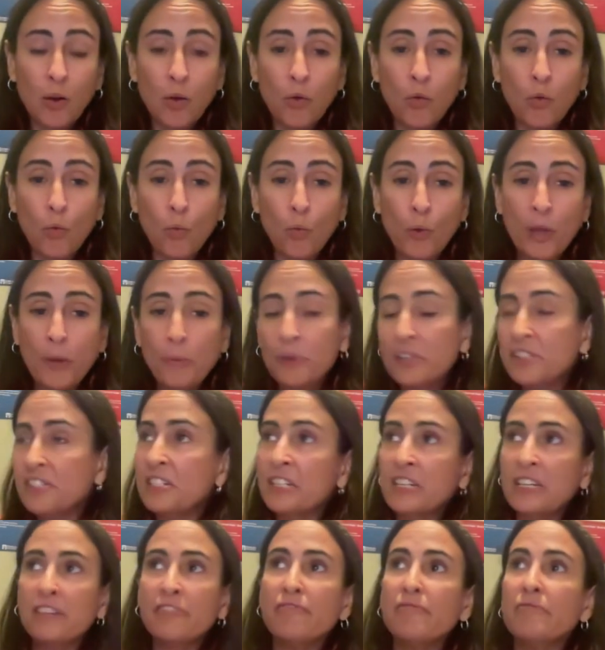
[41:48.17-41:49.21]
we would
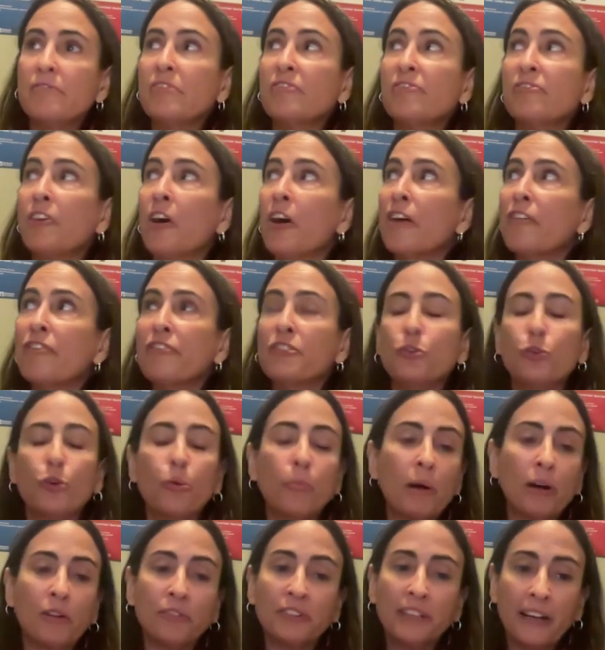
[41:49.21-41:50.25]
see far fewer
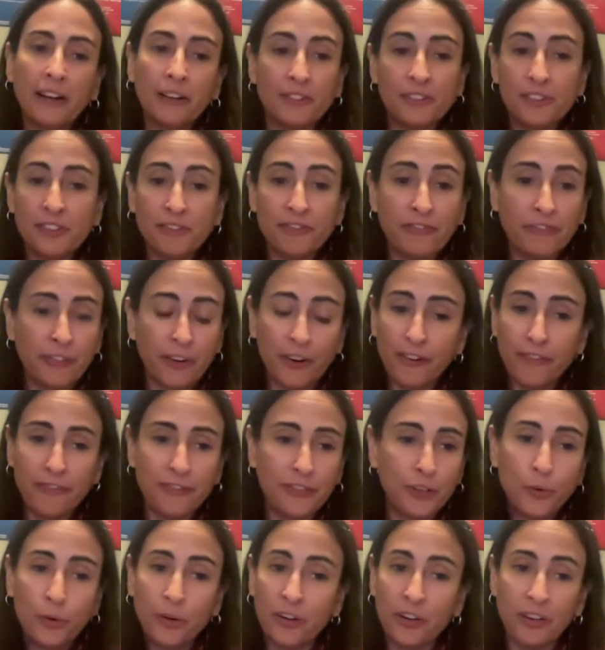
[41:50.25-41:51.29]
meltdowns and far
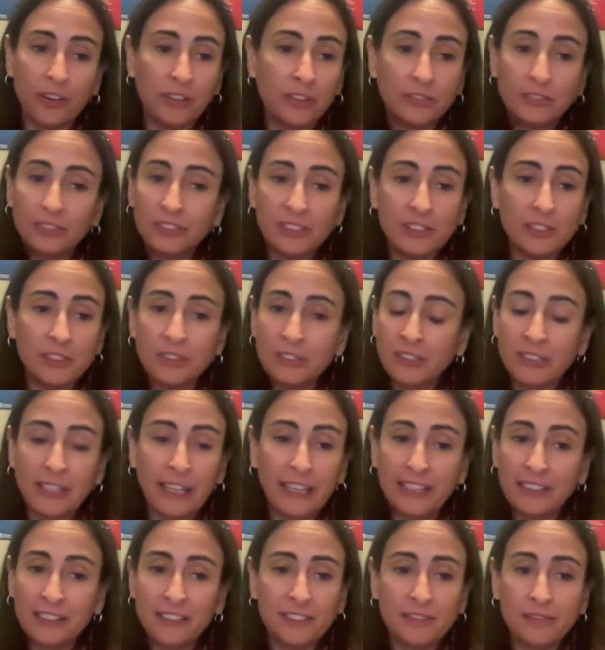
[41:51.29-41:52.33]
fewer
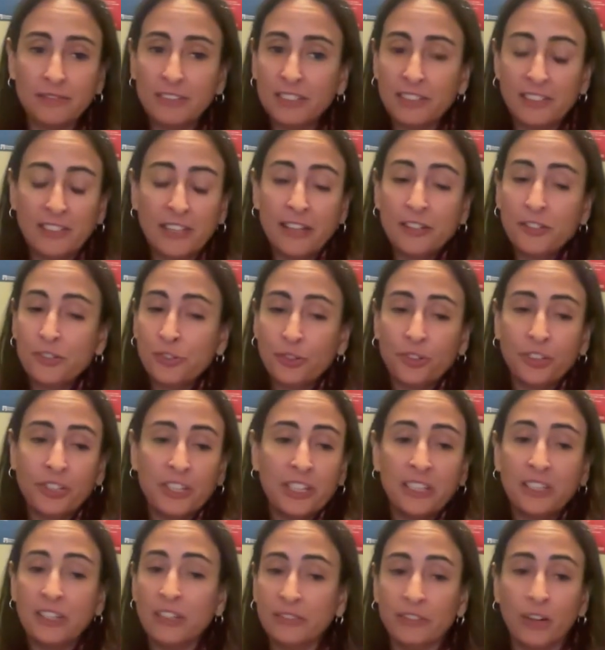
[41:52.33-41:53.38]
like
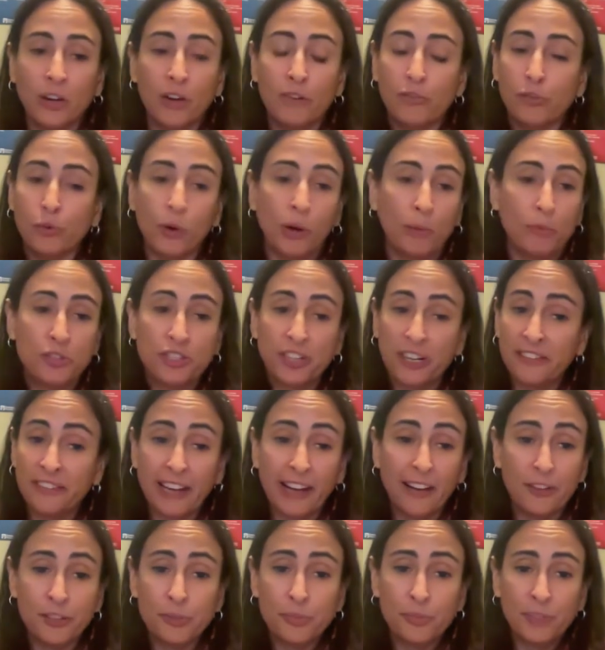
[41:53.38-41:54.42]
sensory overwhelm
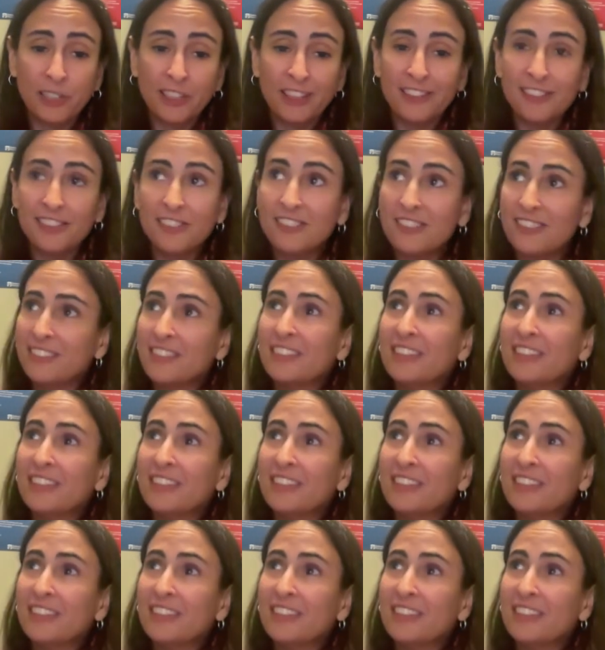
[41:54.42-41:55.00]
shutdowns because